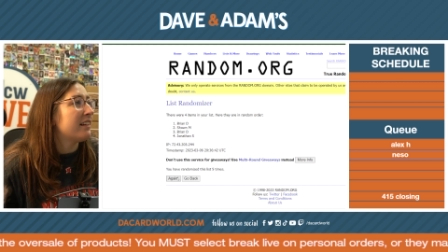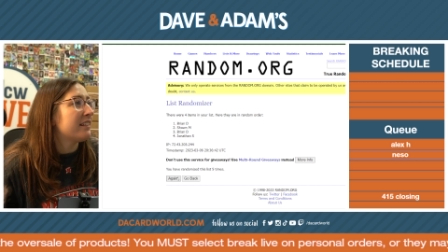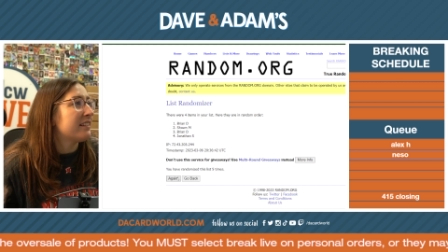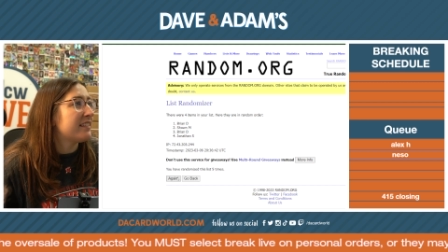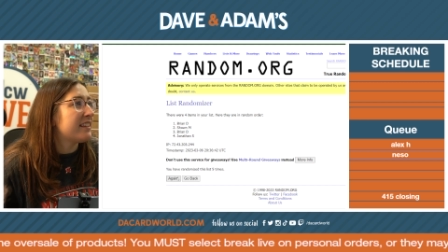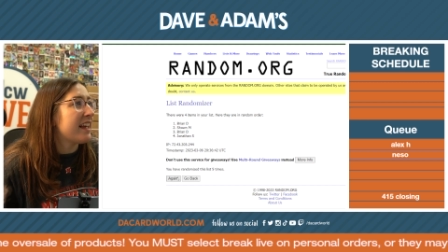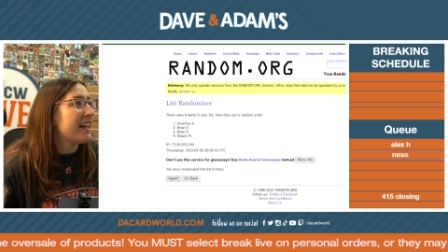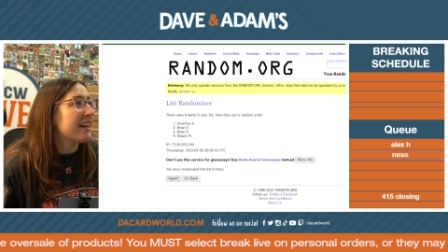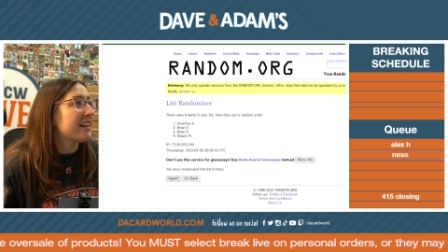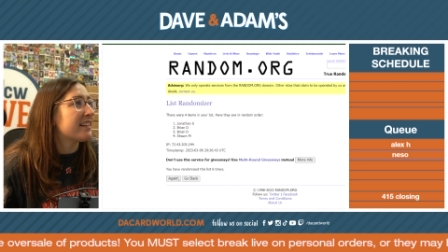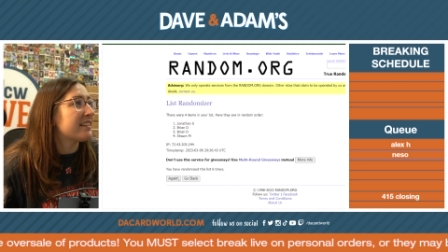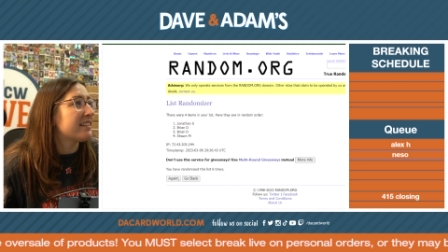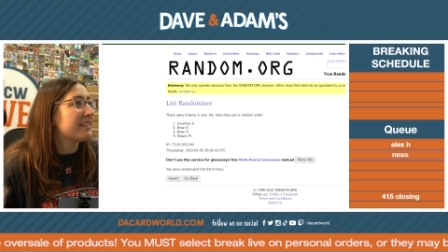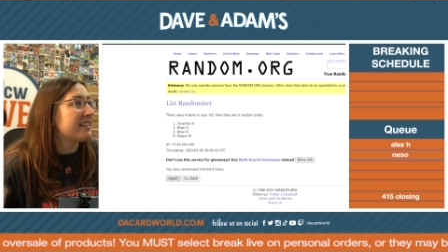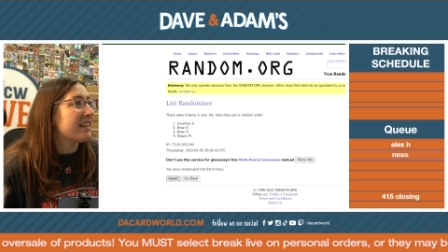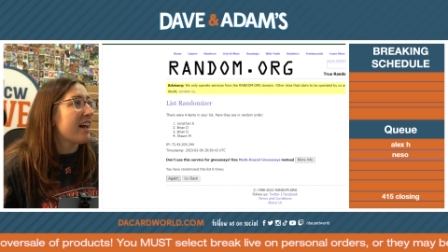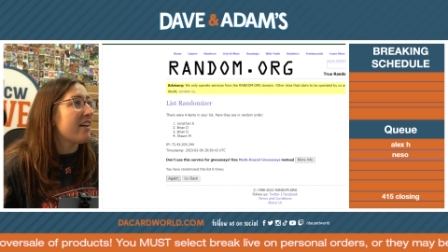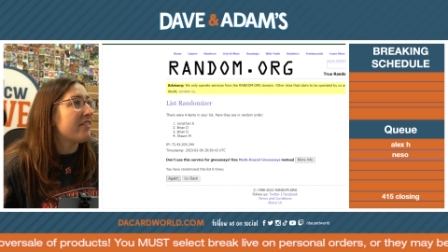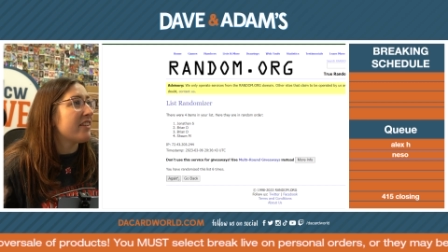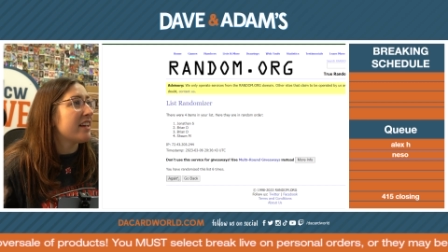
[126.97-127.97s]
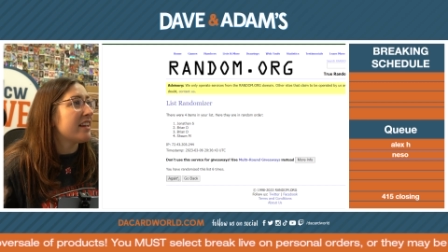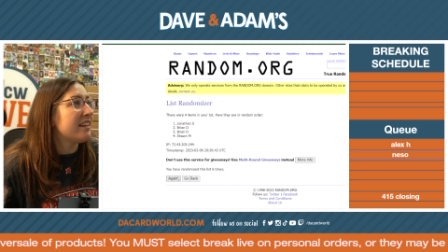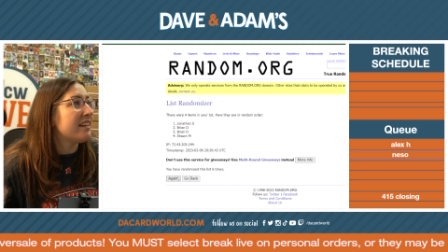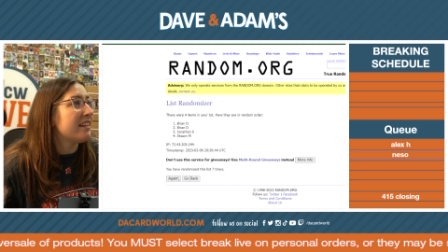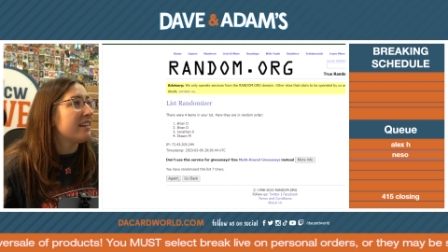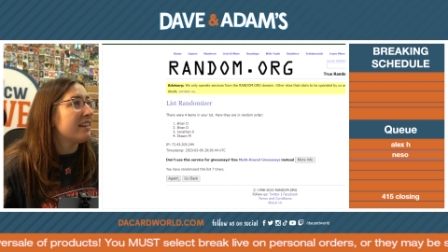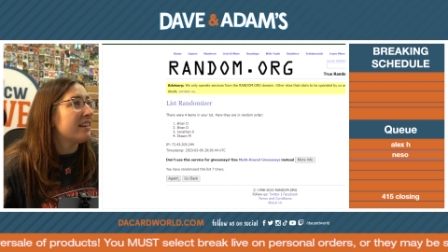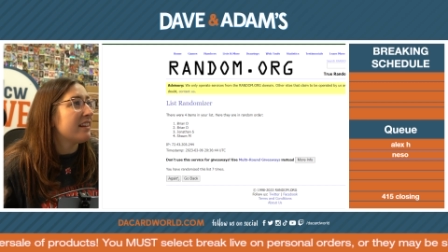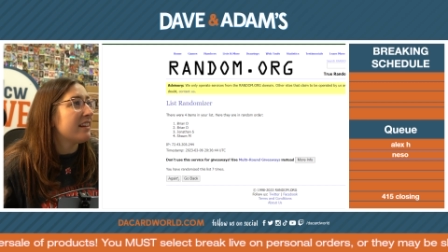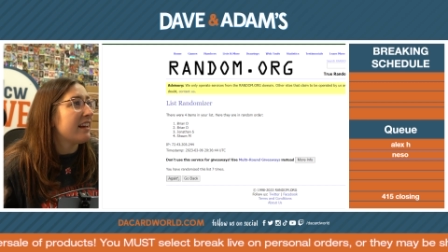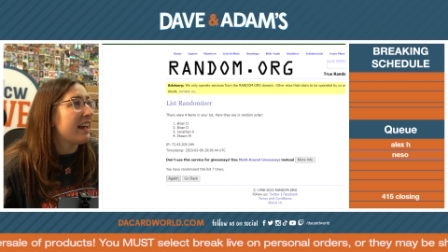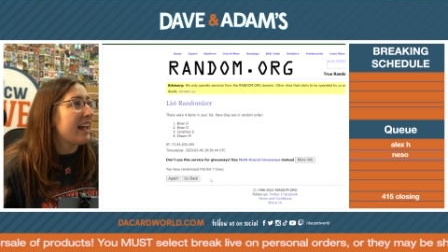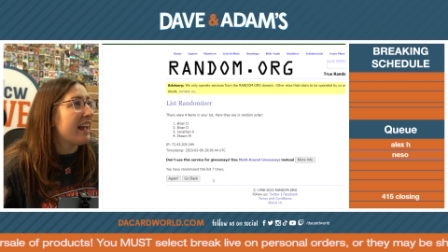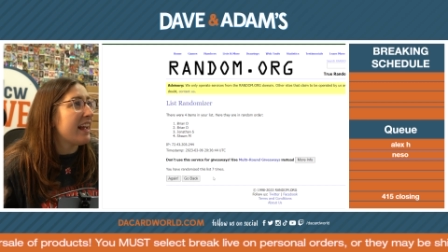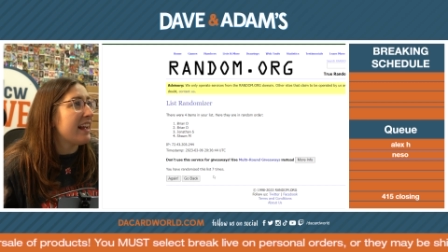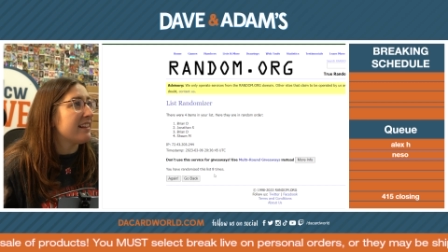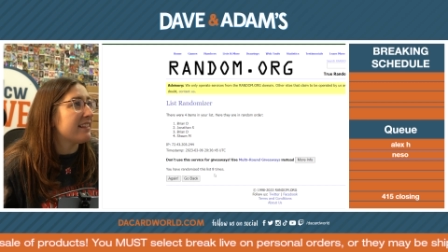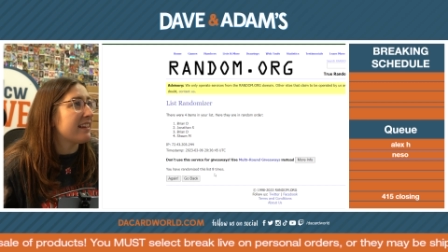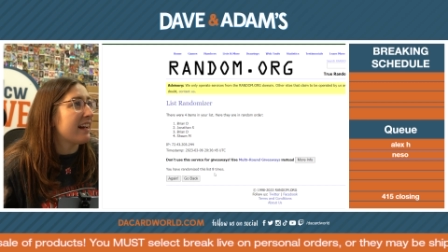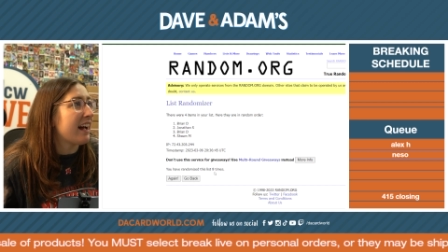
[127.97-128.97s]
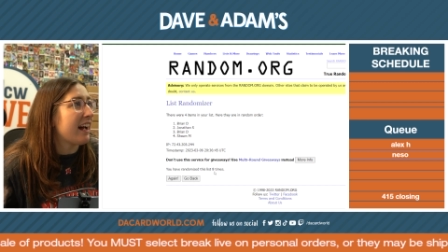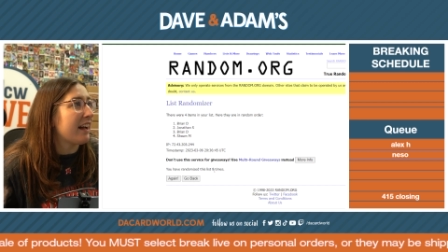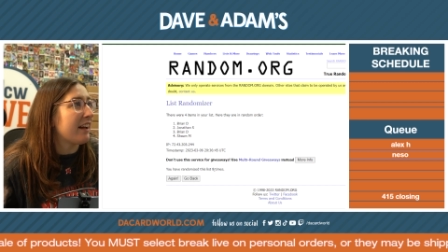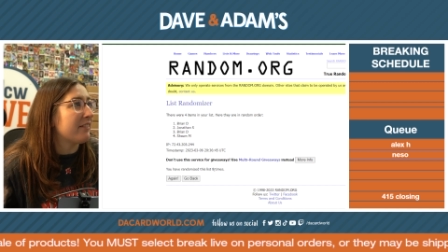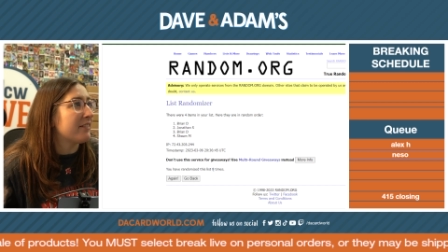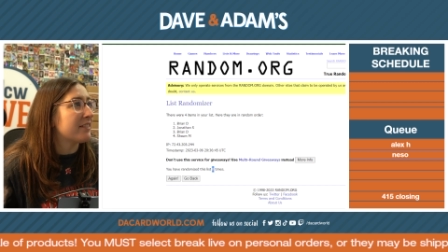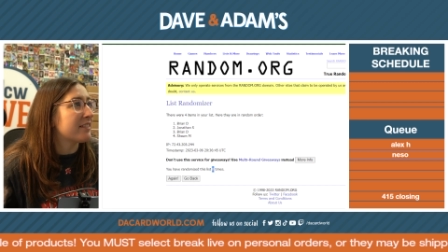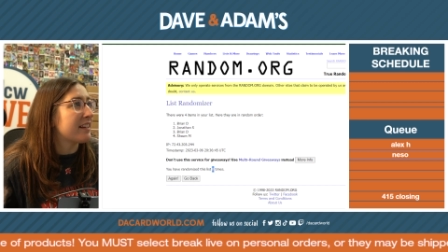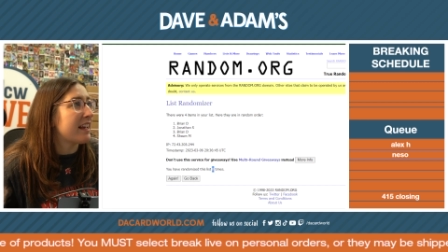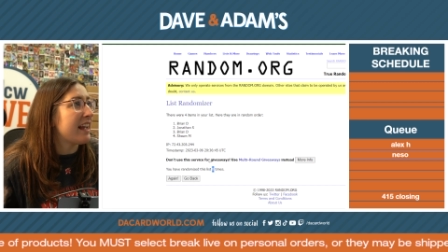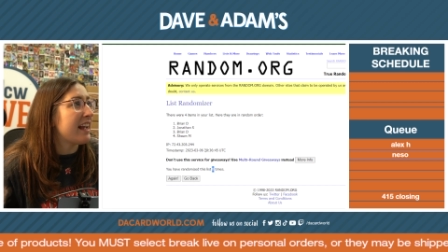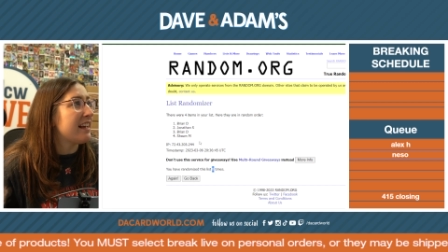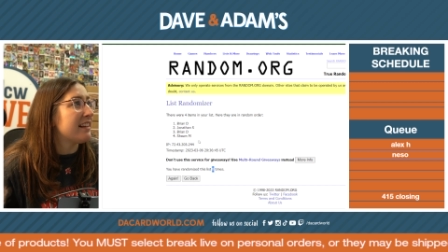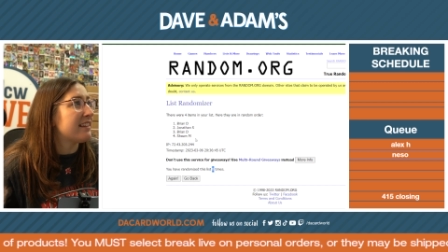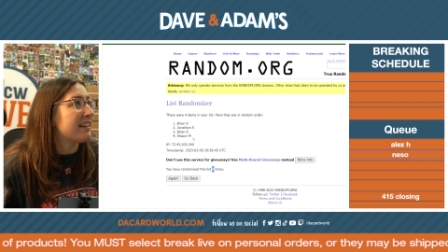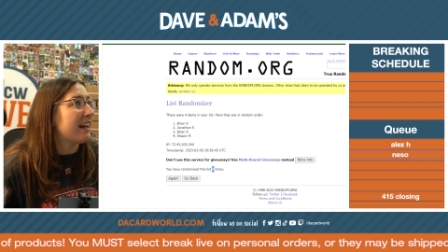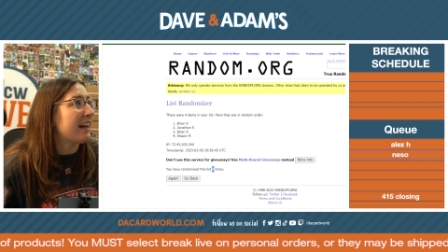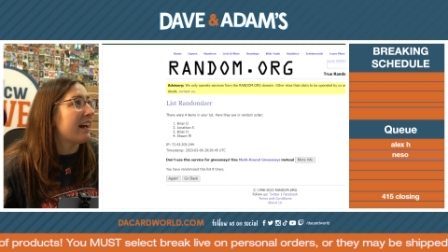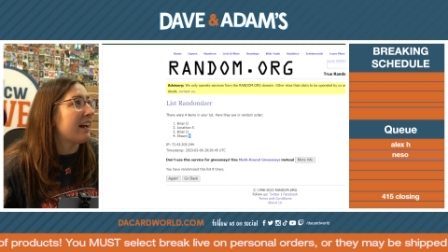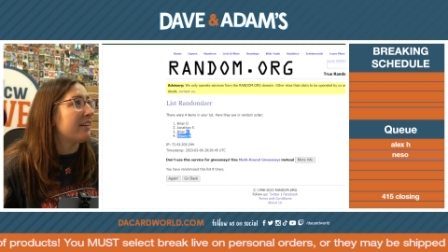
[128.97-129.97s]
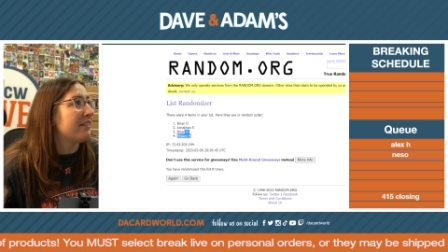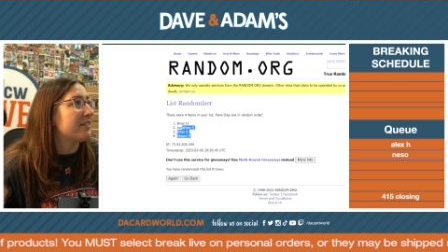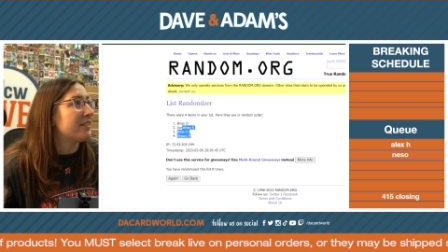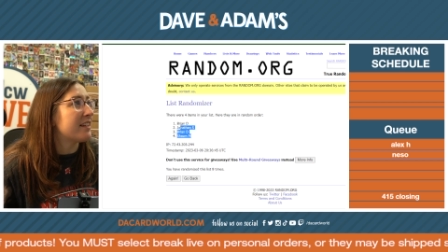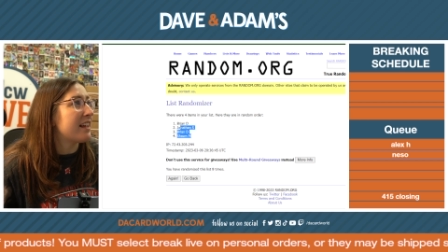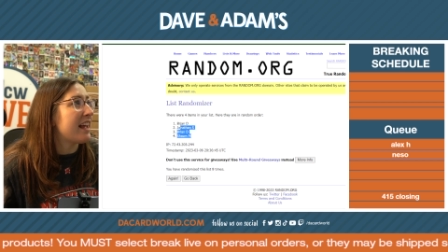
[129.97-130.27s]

six, seven, eight times. Eight times.